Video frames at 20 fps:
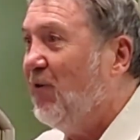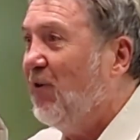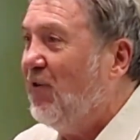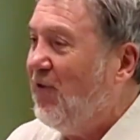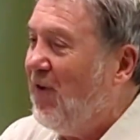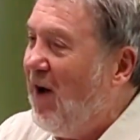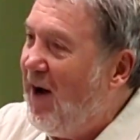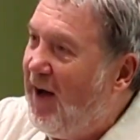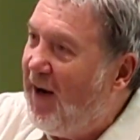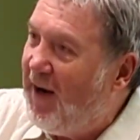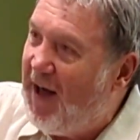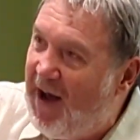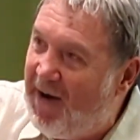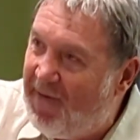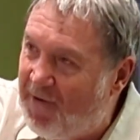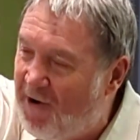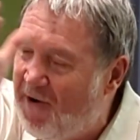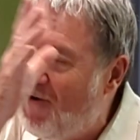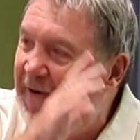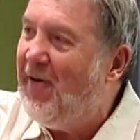The
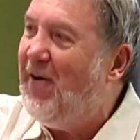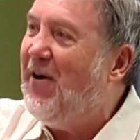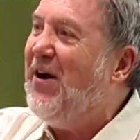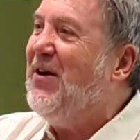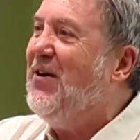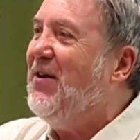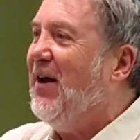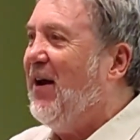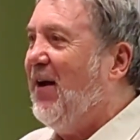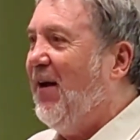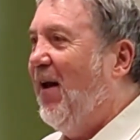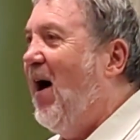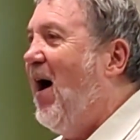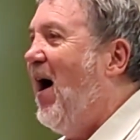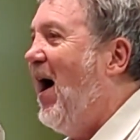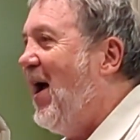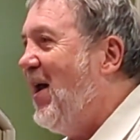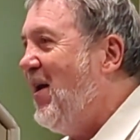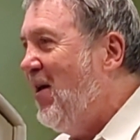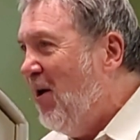Sakalava are in
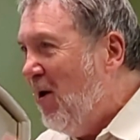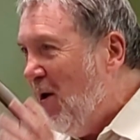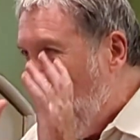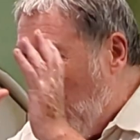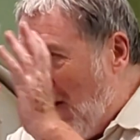decline,